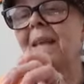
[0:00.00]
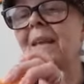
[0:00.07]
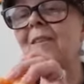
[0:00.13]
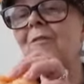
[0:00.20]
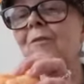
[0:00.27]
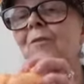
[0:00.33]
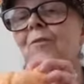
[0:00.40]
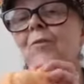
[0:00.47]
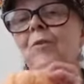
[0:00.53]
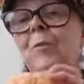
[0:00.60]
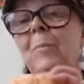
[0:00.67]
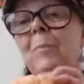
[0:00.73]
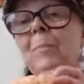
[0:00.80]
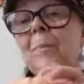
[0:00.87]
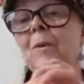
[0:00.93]
It's going to
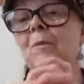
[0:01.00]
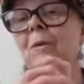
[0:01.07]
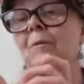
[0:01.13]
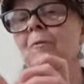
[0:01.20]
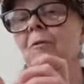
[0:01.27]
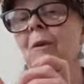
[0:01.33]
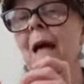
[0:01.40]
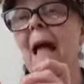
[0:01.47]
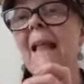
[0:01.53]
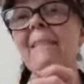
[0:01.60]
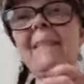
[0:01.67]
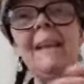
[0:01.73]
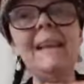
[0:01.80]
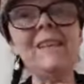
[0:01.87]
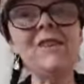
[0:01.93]
look beautiful
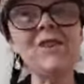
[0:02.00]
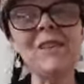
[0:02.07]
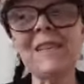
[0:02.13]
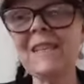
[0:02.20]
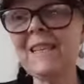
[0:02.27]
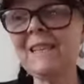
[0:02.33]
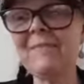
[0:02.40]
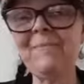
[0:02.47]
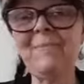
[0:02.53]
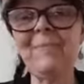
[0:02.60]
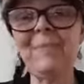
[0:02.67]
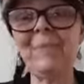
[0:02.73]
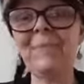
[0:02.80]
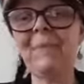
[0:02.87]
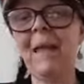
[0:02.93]
and delicious.
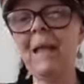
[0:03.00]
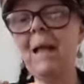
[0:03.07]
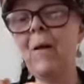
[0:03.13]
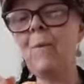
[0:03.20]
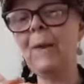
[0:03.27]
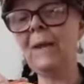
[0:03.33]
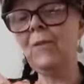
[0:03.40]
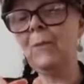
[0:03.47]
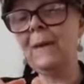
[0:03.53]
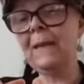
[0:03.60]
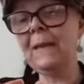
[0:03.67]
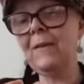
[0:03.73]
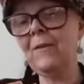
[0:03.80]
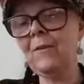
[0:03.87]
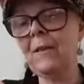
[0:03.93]
Can't wait to
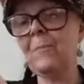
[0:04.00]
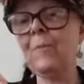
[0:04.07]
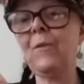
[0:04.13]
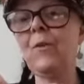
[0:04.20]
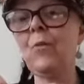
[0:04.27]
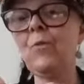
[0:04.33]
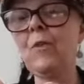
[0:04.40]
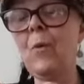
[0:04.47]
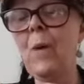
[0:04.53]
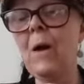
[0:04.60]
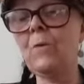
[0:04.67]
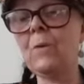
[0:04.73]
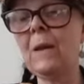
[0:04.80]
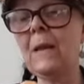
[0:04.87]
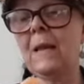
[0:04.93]
eat it, but I'm so, so
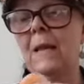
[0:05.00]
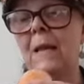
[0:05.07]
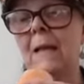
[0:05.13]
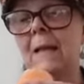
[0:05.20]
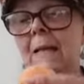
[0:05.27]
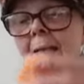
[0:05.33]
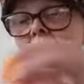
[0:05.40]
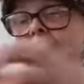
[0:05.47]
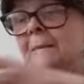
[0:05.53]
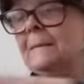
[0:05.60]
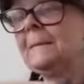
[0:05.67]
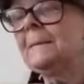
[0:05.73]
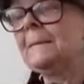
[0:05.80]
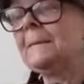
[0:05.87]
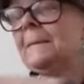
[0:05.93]
hungry.
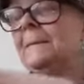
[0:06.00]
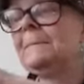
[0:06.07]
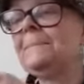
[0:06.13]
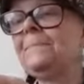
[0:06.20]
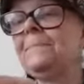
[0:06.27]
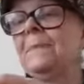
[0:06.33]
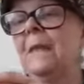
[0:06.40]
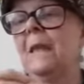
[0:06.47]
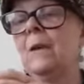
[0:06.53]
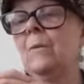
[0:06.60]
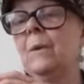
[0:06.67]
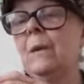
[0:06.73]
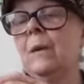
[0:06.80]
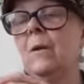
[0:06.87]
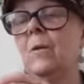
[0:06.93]
There
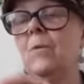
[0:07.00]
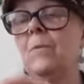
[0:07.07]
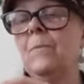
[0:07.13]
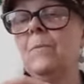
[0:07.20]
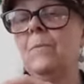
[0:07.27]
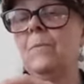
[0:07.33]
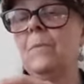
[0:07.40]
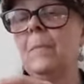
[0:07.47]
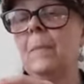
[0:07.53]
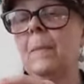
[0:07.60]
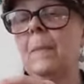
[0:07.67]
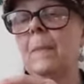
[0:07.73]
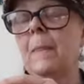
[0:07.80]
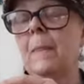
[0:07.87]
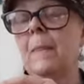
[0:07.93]
we go.
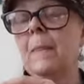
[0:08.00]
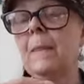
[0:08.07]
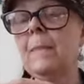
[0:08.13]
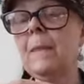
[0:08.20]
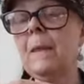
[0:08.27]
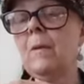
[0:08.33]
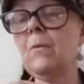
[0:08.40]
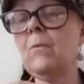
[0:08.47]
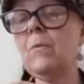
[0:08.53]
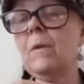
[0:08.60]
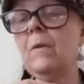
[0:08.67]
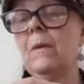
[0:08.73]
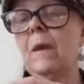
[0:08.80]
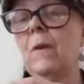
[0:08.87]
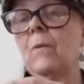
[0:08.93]
Take all
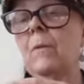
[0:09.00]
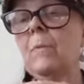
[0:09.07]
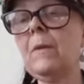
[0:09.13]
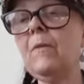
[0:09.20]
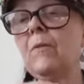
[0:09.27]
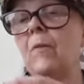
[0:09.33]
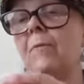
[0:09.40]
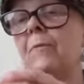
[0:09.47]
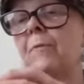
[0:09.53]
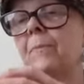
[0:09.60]
these hairy bits off.